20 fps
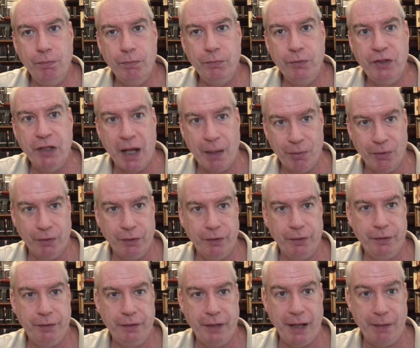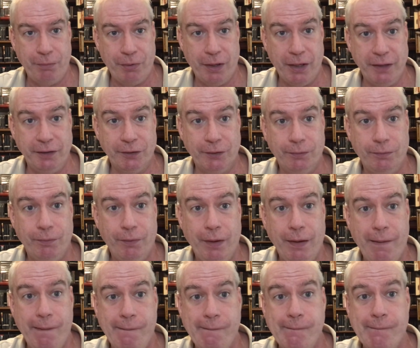double that price
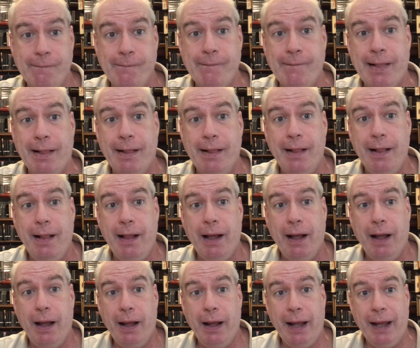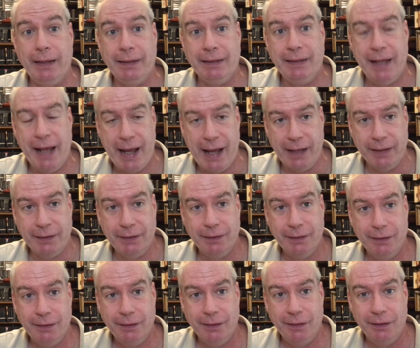and get
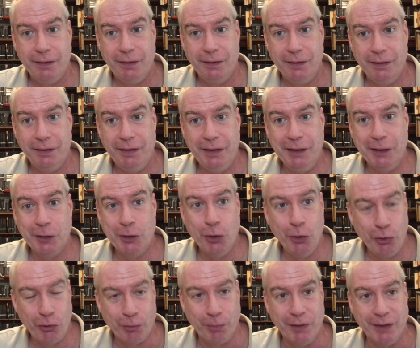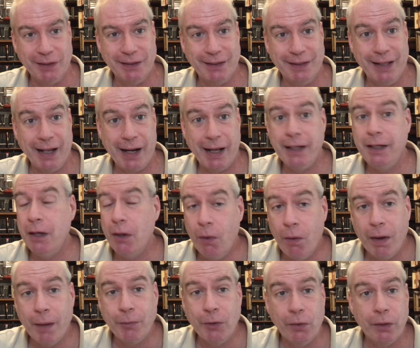the accoutrements that I
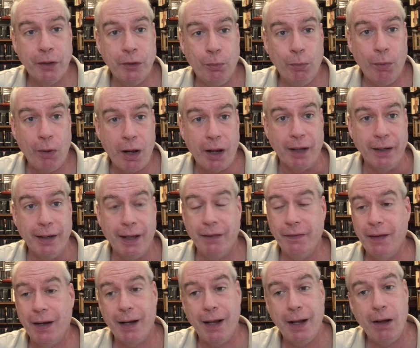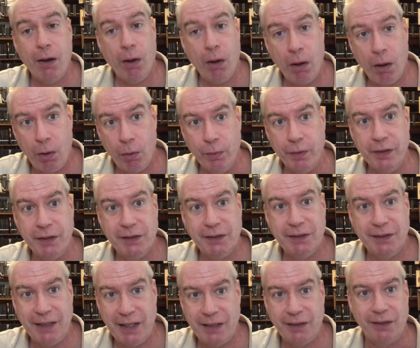know I'm going to want and that I always
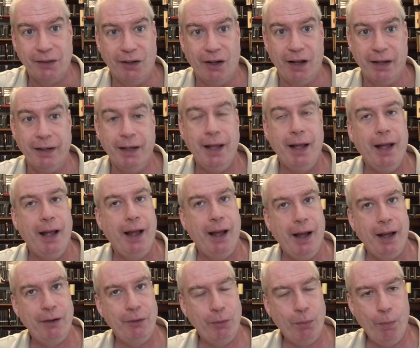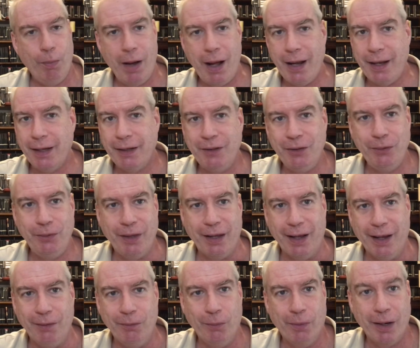stint on. I don't know why I do
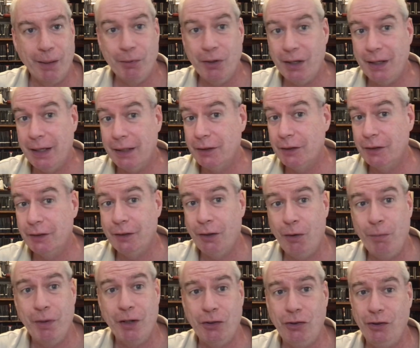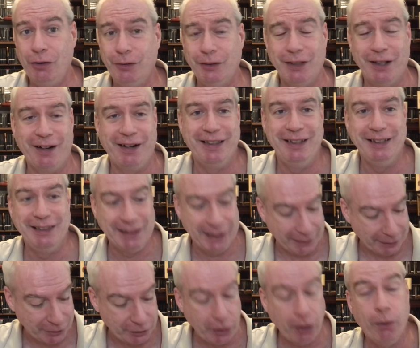that when I'm going to get so much use out of these
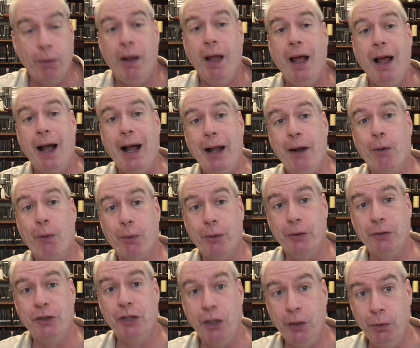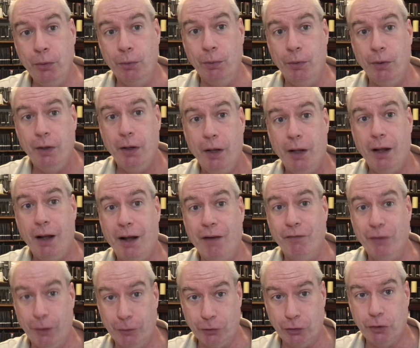things. So I ordered two
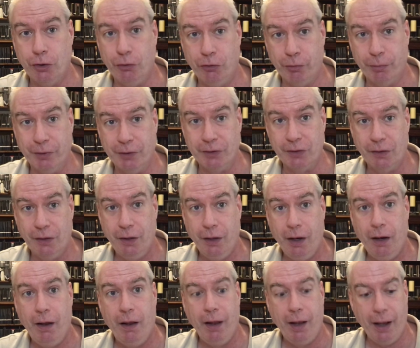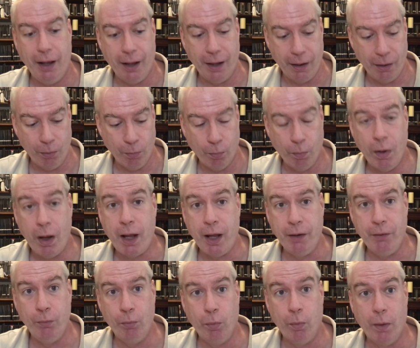of those accoutrements. Uh,
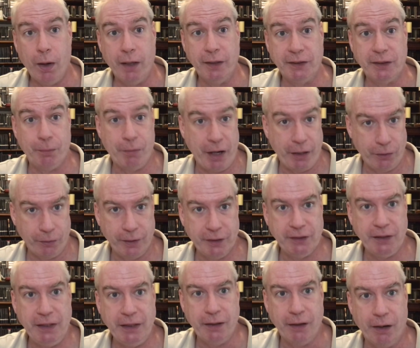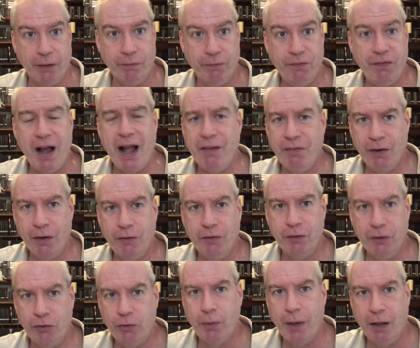one was a micro SD card,
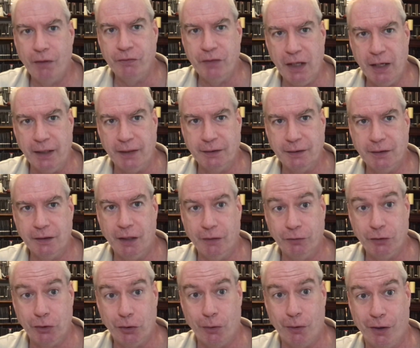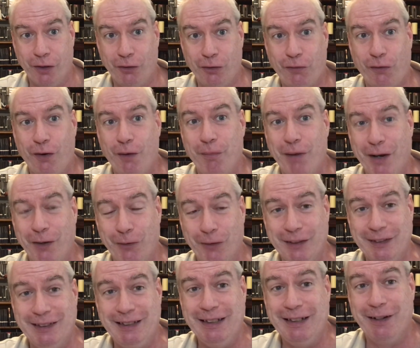512 gigs of storage for a micro
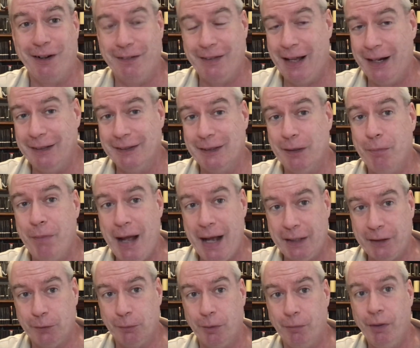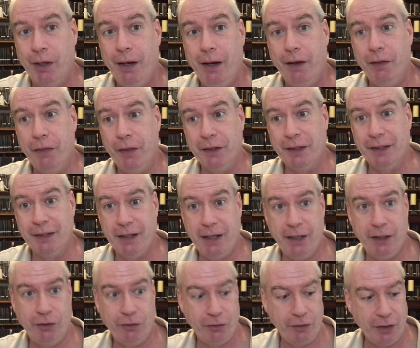SD card. That is the maximum that the
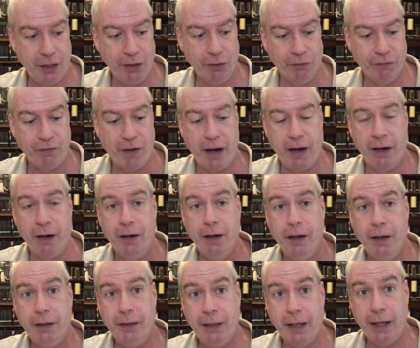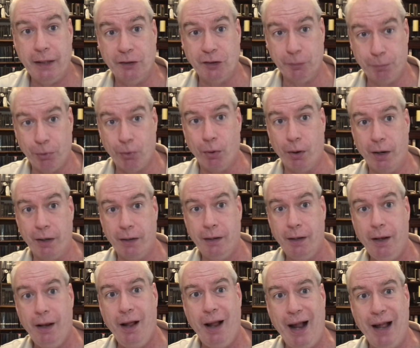10-inch Kindle Fire can support.
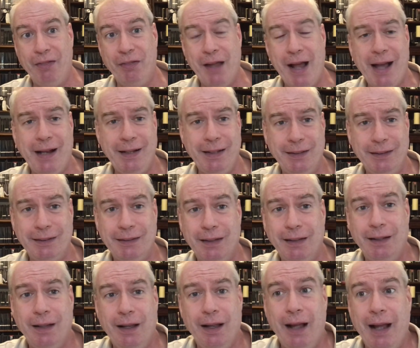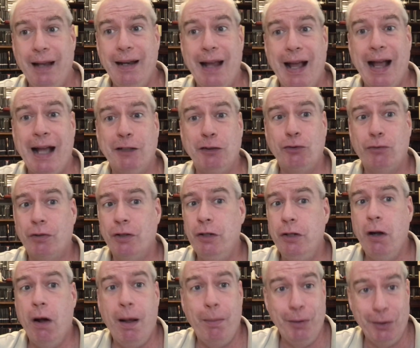And that is an
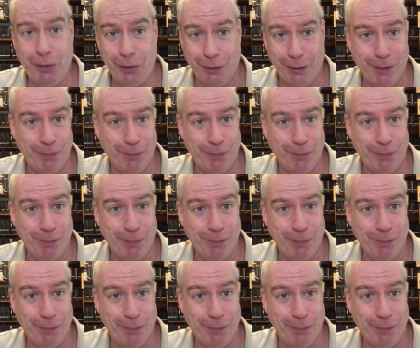astronomical